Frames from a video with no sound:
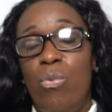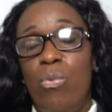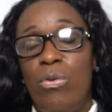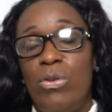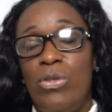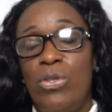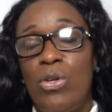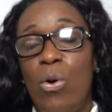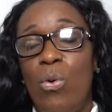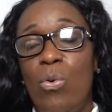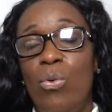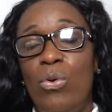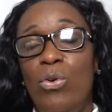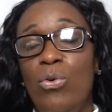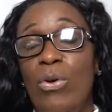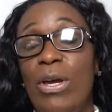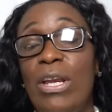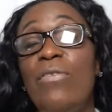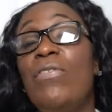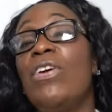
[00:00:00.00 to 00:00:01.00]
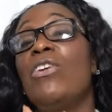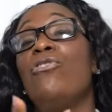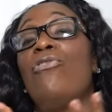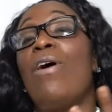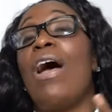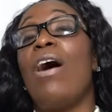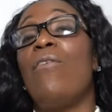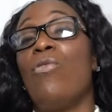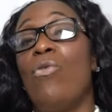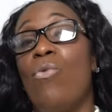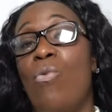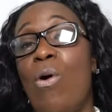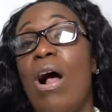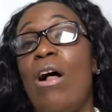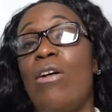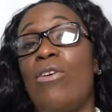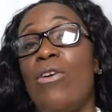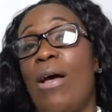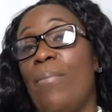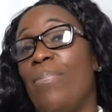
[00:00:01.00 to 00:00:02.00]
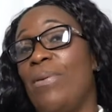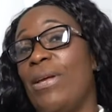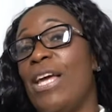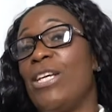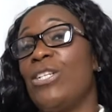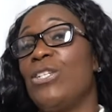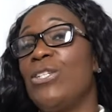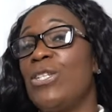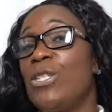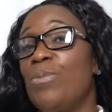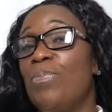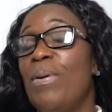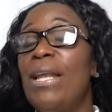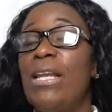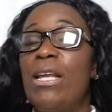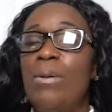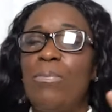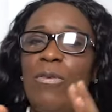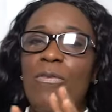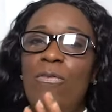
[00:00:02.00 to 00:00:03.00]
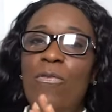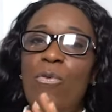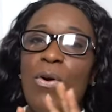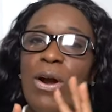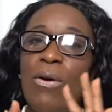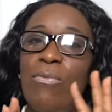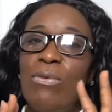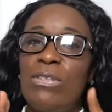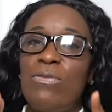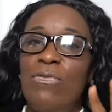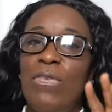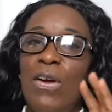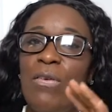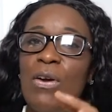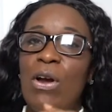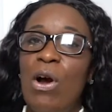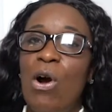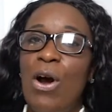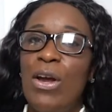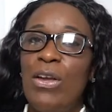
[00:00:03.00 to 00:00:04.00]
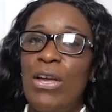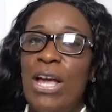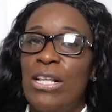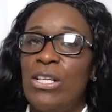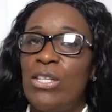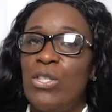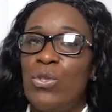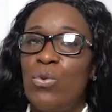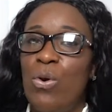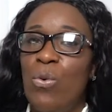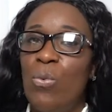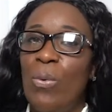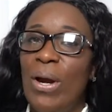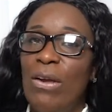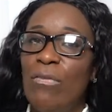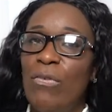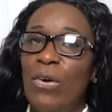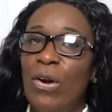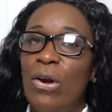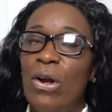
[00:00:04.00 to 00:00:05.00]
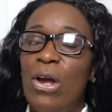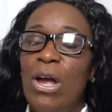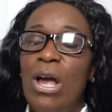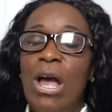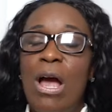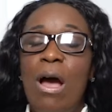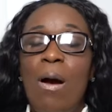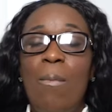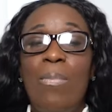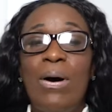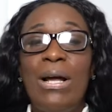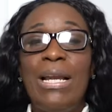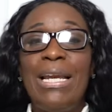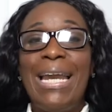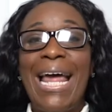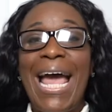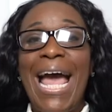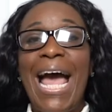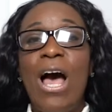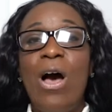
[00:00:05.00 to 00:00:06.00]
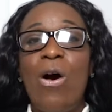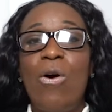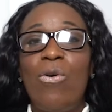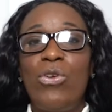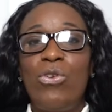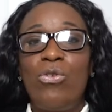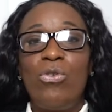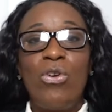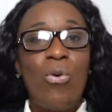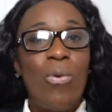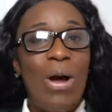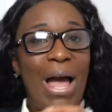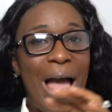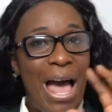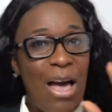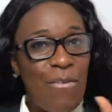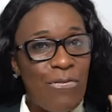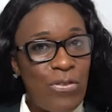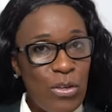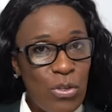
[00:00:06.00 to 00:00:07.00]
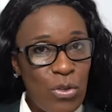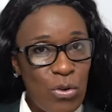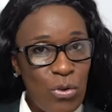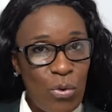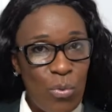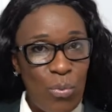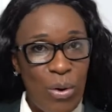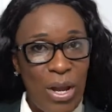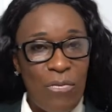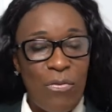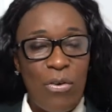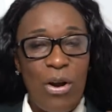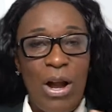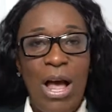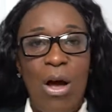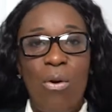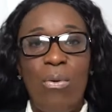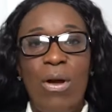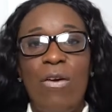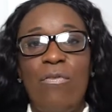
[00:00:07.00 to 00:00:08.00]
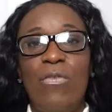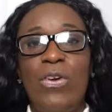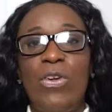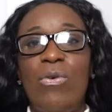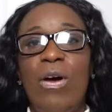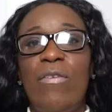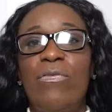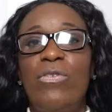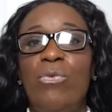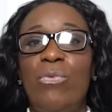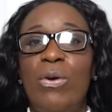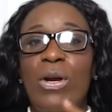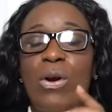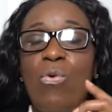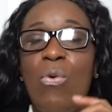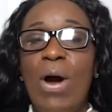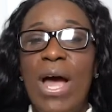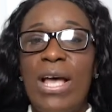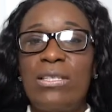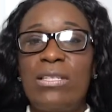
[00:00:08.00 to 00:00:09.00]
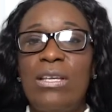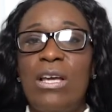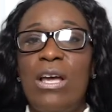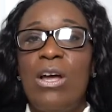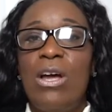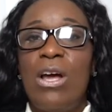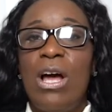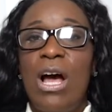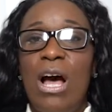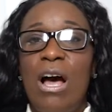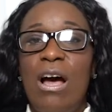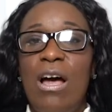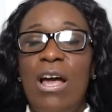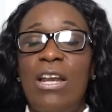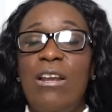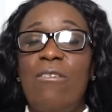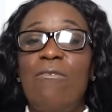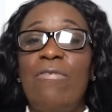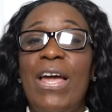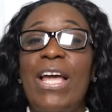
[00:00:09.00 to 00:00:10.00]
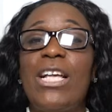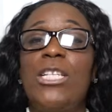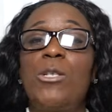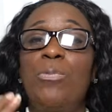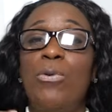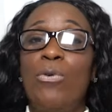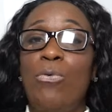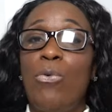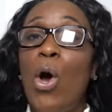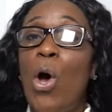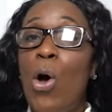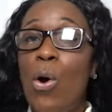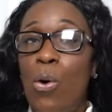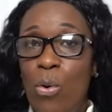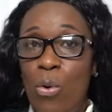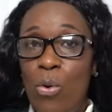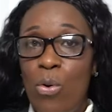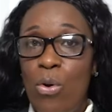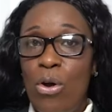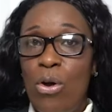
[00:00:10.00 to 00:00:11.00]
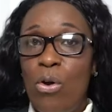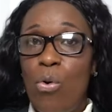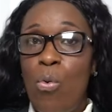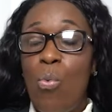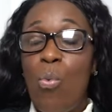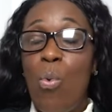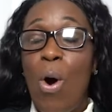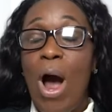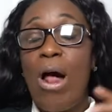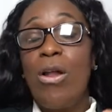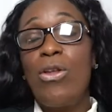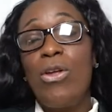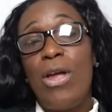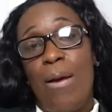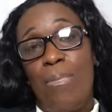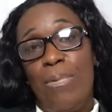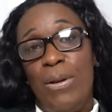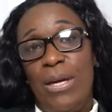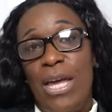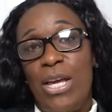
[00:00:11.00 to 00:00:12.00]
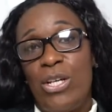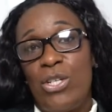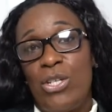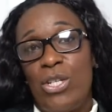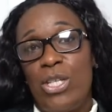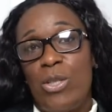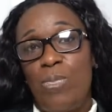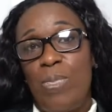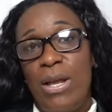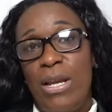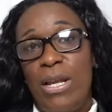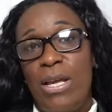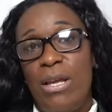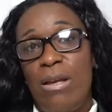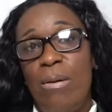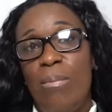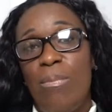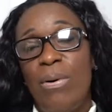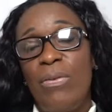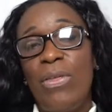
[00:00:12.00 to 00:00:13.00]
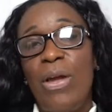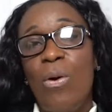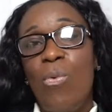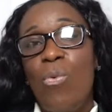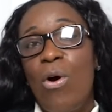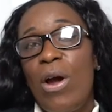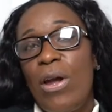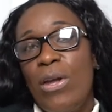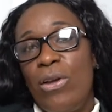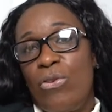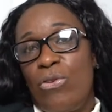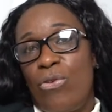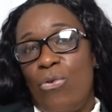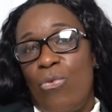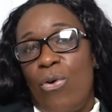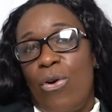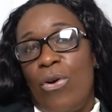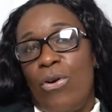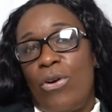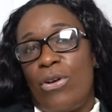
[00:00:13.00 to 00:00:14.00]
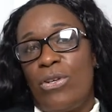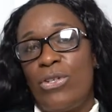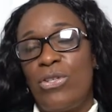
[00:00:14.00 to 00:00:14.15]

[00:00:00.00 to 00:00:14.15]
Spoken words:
So you can even travel while your application is pending. Before it was very hard. You had to do a waiver. But now you don't have to do the waiver. However, you have to request an advance parole while your application is pending. But they want you to work.